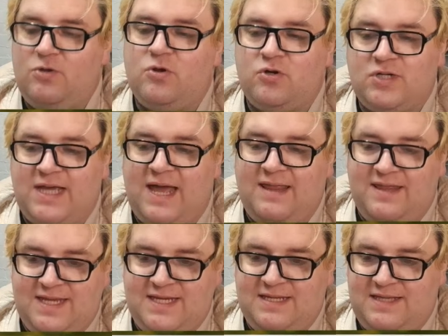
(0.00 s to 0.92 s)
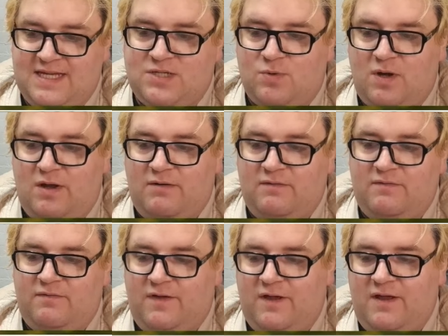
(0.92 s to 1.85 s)
You could get this
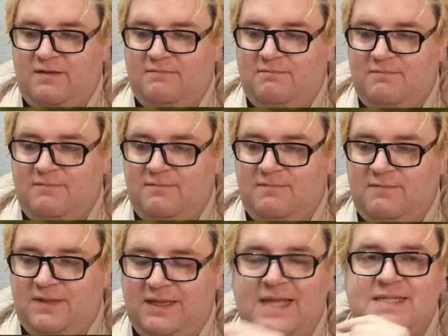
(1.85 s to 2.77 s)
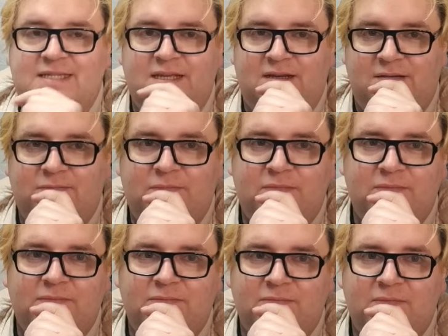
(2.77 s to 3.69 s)
one for less than
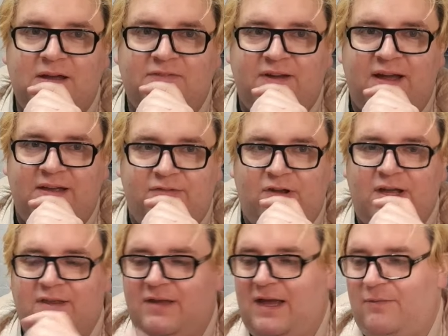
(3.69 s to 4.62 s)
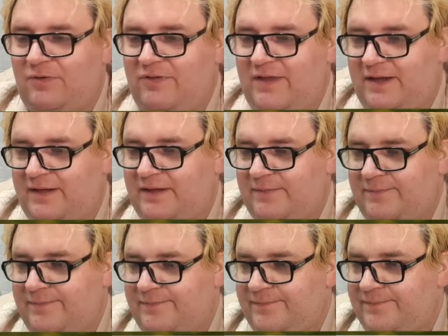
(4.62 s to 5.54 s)
a £5, I would think.
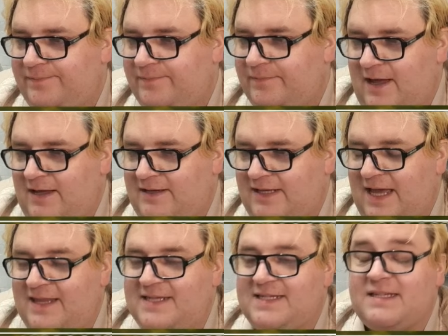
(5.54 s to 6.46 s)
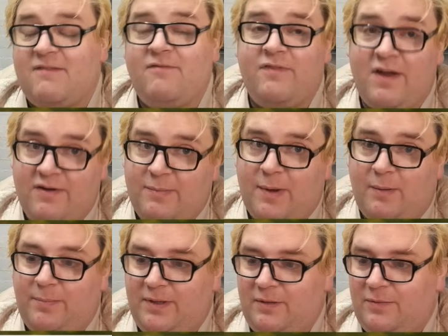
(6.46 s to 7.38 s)
Yeah, this is a
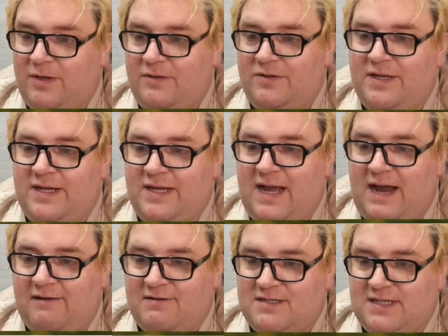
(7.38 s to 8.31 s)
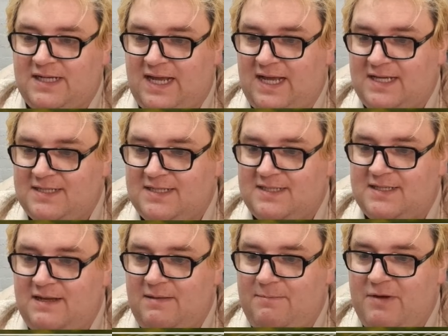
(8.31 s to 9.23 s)
very popular one. The
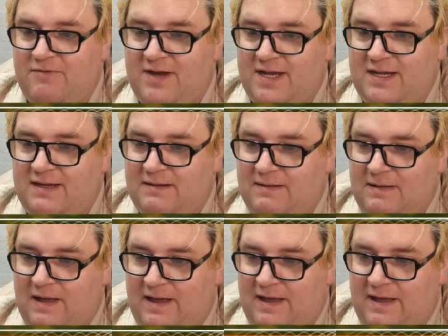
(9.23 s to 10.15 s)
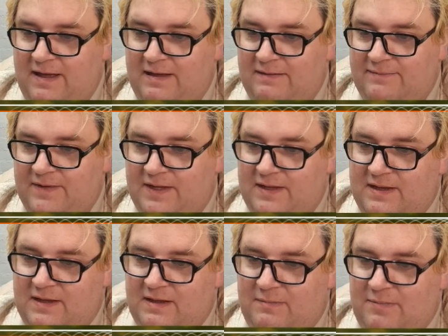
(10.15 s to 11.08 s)
Aristocats, Marie
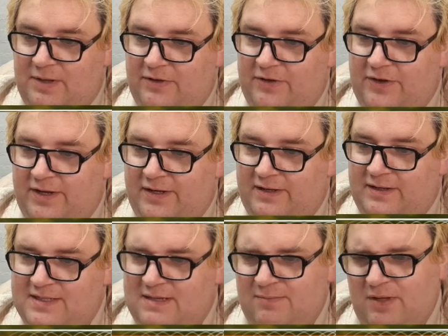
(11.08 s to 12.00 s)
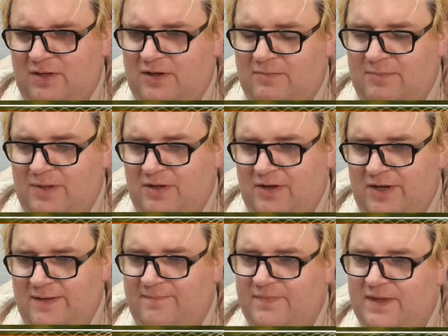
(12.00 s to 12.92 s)
Beloy. Is it
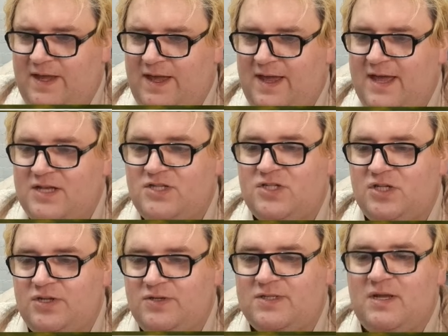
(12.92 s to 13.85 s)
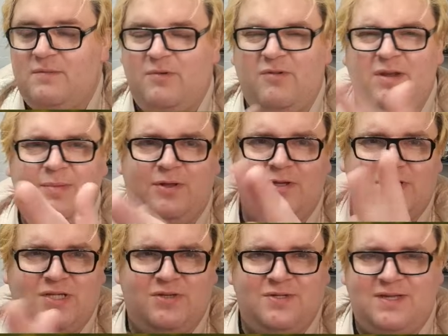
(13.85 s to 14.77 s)
Beloy? Toulouse. Marie
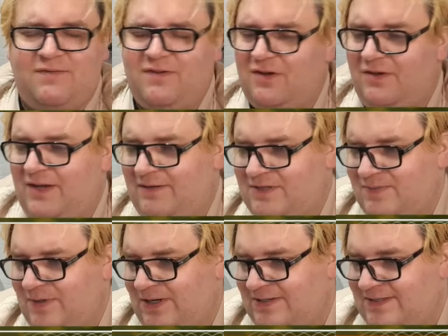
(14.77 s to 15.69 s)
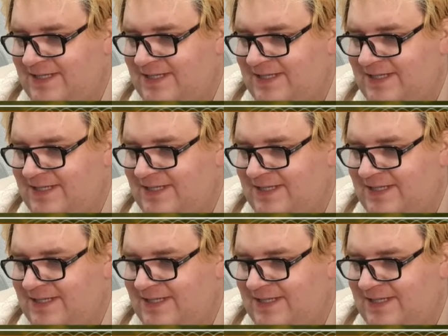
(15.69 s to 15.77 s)
Beloy Toulouse. I've forgotten how to